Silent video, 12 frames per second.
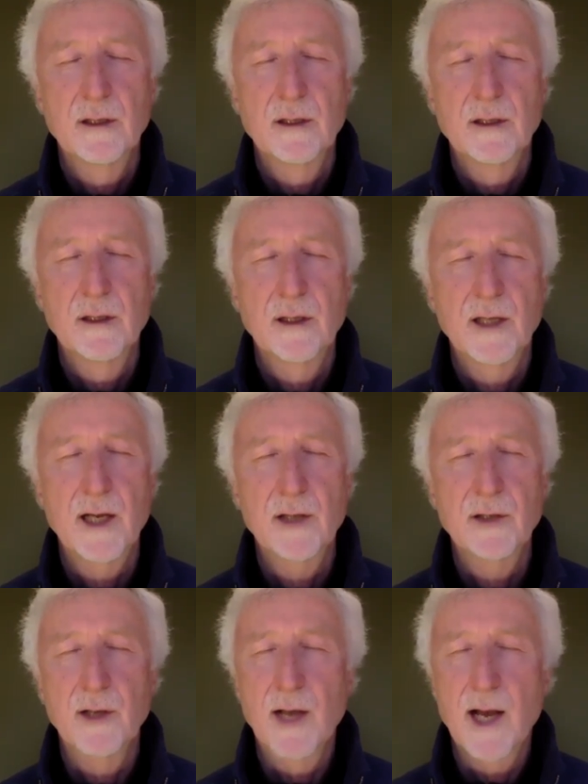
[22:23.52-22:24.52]
Allow
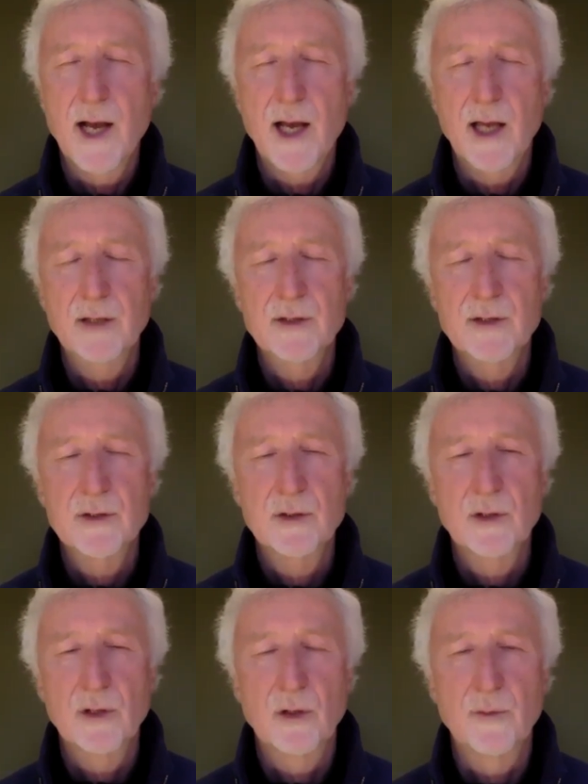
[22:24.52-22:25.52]
your eyes
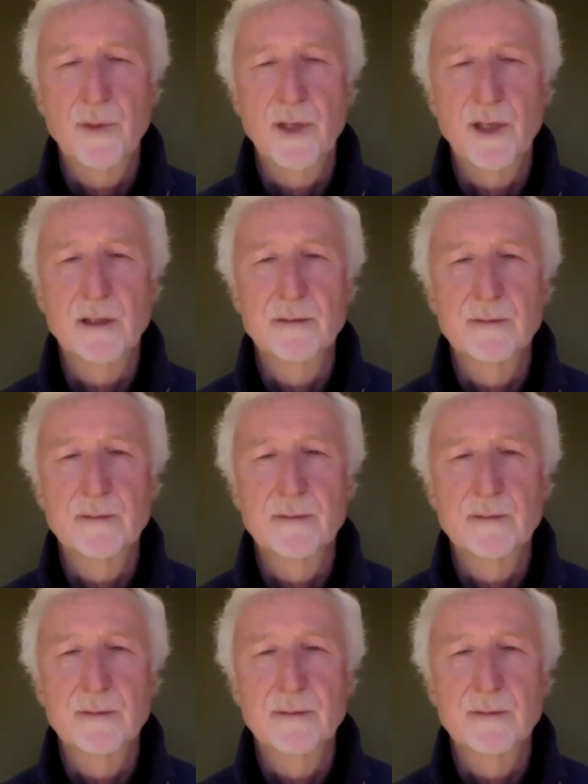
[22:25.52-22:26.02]
to open.